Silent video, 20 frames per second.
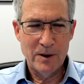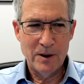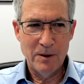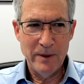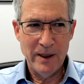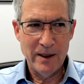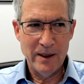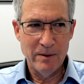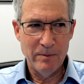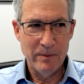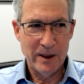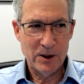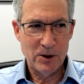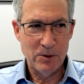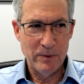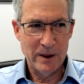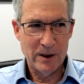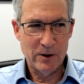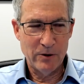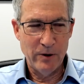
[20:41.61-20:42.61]
To me, the
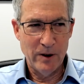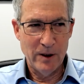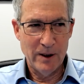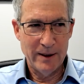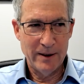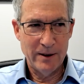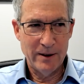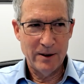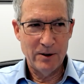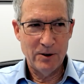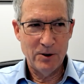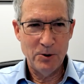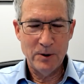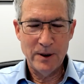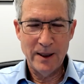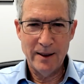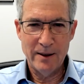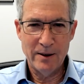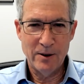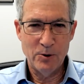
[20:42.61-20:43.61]
measurements fall into two
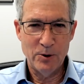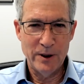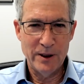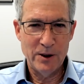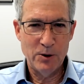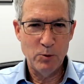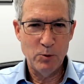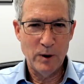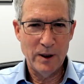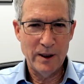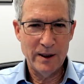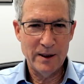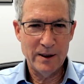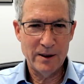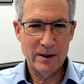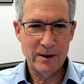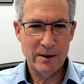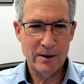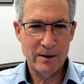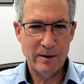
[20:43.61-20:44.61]
categories. One
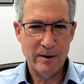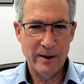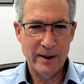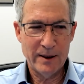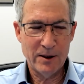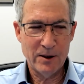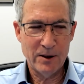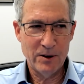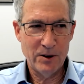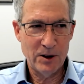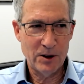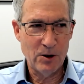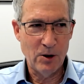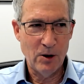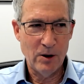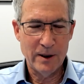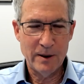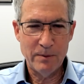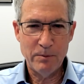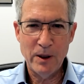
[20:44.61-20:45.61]
is, let's just
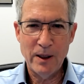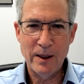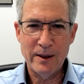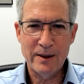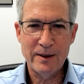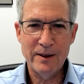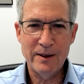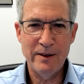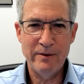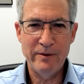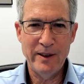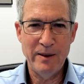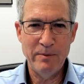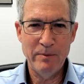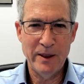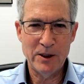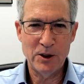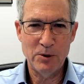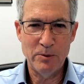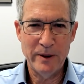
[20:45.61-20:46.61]
call it productivity
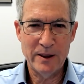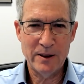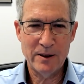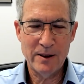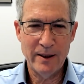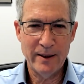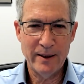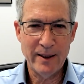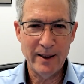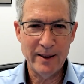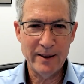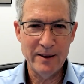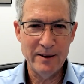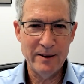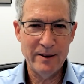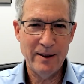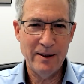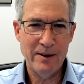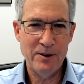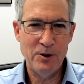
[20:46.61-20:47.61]
measurements. Like I
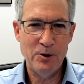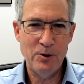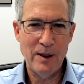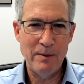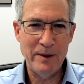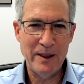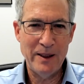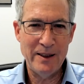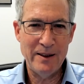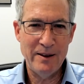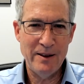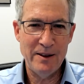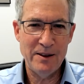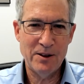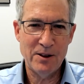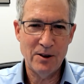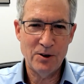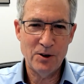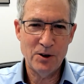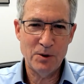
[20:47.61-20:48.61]
can tell you how many
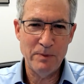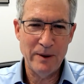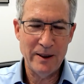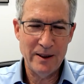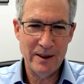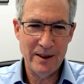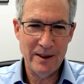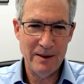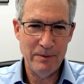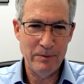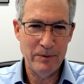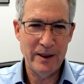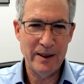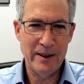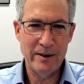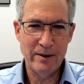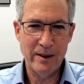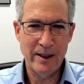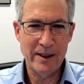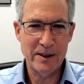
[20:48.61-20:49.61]
DSARs my team
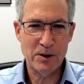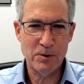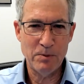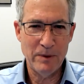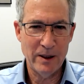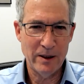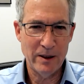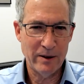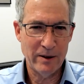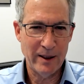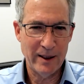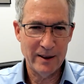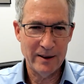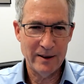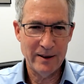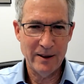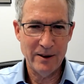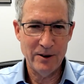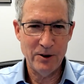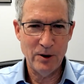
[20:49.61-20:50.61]
did last month. I can
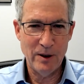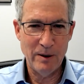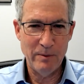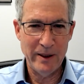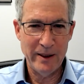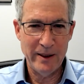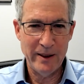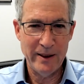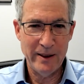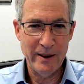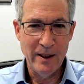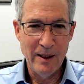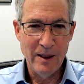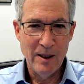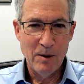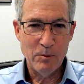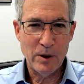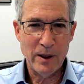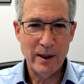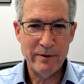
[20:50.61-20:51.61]
tell you how many
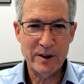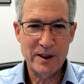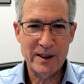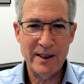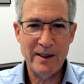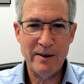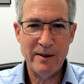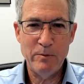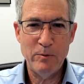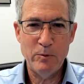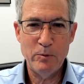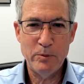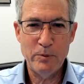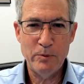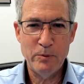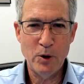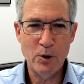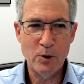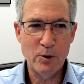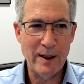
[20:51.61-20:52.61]
privacy
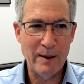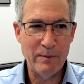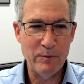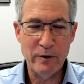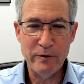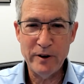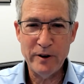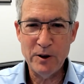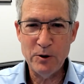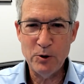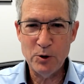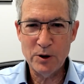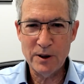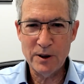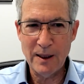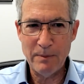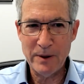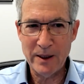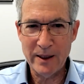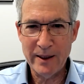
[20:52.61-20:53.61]
program reviews,
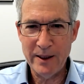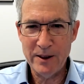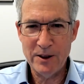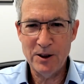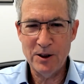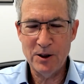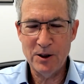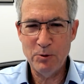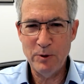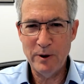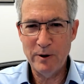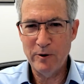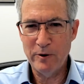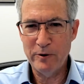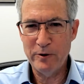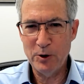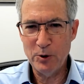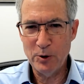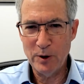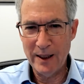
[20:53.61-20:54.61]
applications we
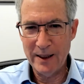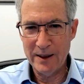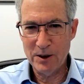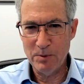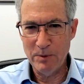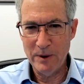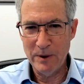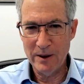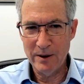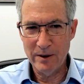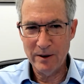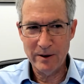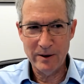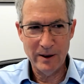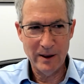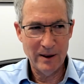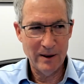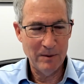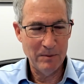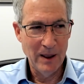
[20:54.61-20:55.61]
reviewed last month.
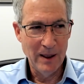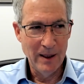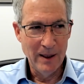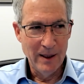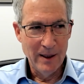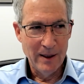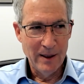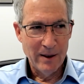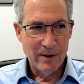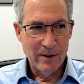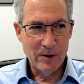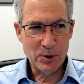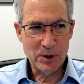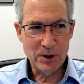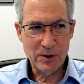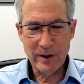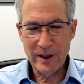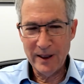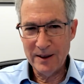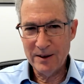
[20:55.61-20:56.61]
Those
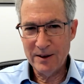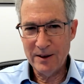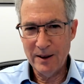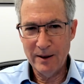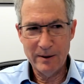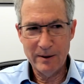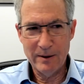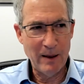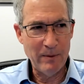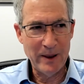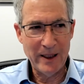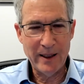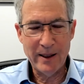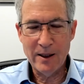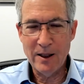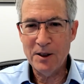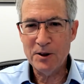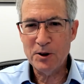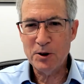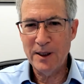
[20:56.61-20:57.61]
are things that, how many
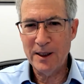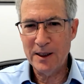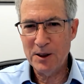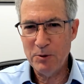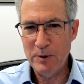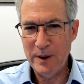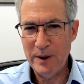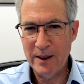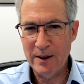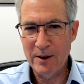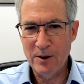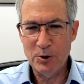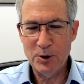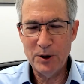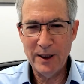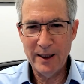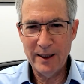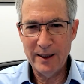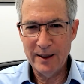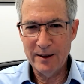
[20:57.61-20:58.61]
contracts we
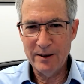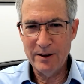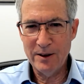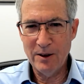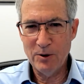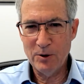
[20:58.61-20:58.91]
negotiated.